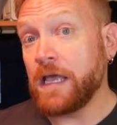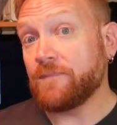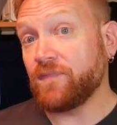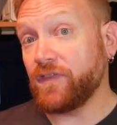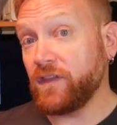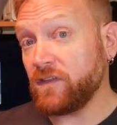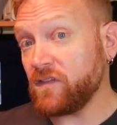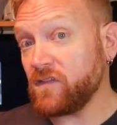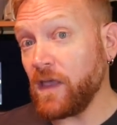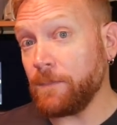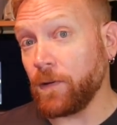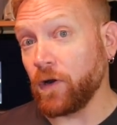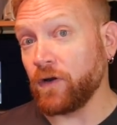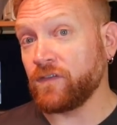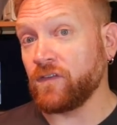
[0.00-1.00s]
this is a
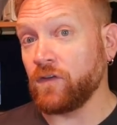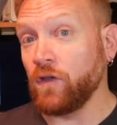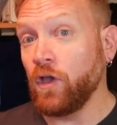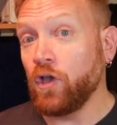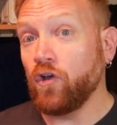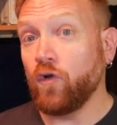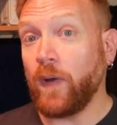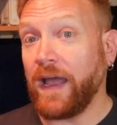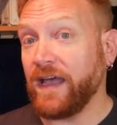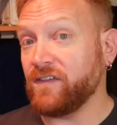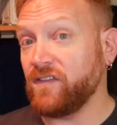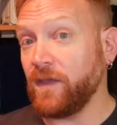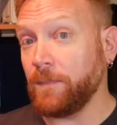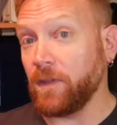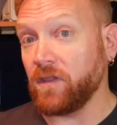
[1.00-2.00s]
person who
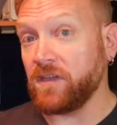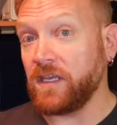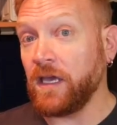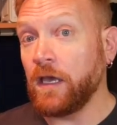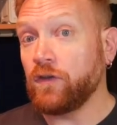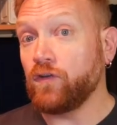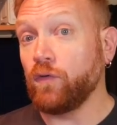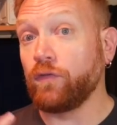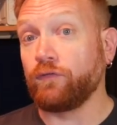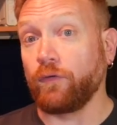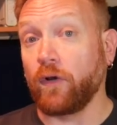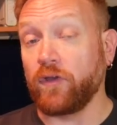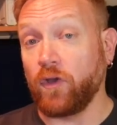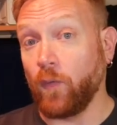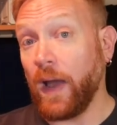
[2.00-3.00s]
has the ability to
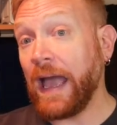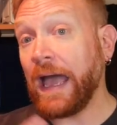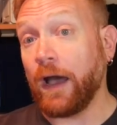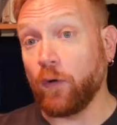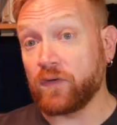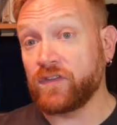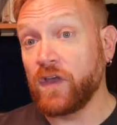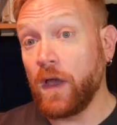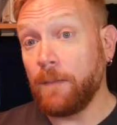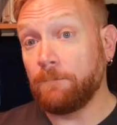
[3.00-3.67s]
throw you out